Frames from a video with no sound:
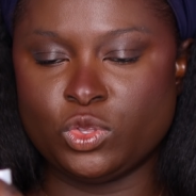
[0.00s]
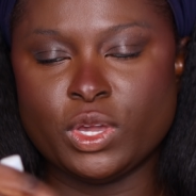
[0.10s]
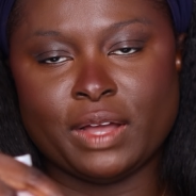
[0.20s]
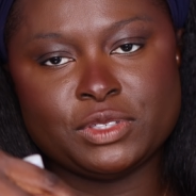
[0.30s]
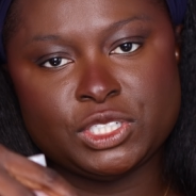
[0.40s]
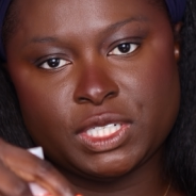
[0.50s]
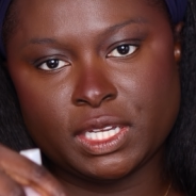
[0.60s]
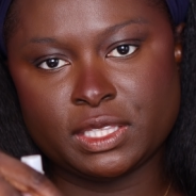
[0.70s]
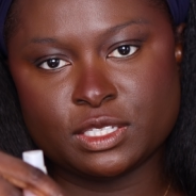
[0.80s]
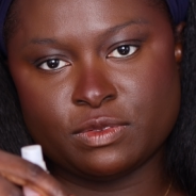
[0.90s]
you have to
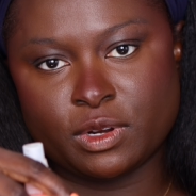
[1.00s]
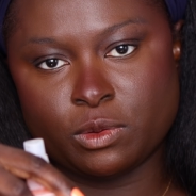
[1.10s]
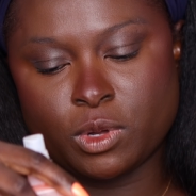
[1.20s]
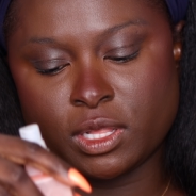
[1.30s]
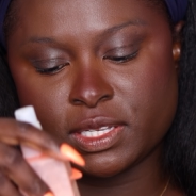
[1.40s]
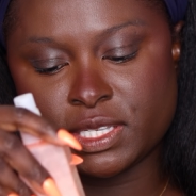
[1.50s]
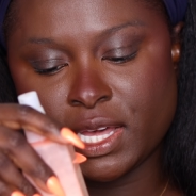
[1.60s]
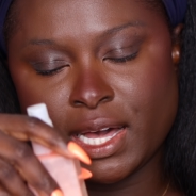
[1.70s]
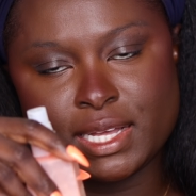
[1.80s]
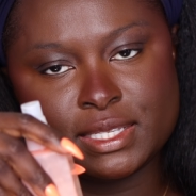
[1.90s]
shake this very well because
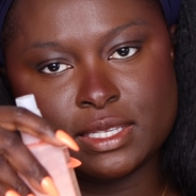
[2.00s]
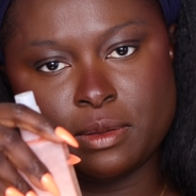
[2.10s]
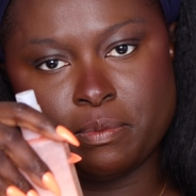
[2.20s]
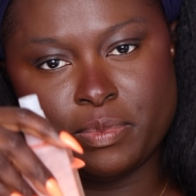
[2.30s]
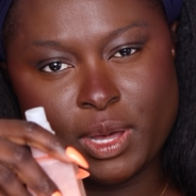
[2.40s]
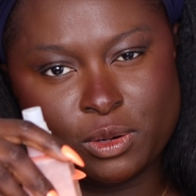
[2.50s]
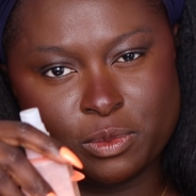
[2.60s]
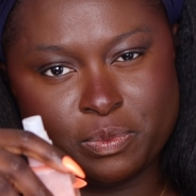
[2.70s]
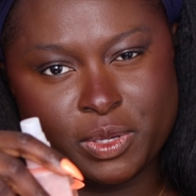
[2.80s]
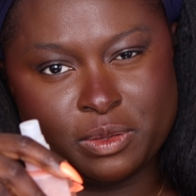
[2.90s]
it has powder
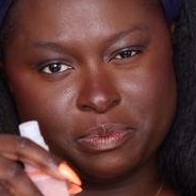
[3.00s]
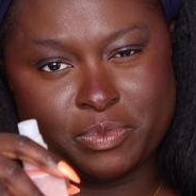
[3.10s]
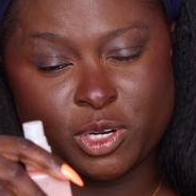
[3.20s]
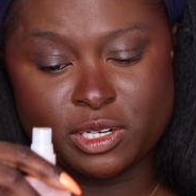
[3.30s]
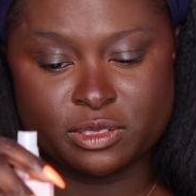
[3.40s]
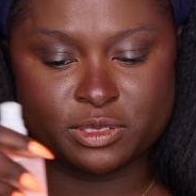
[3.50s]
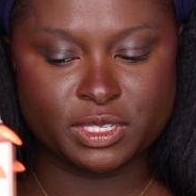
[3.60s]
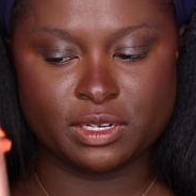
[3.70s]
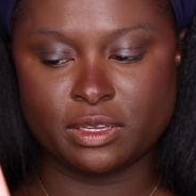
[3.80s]
particles in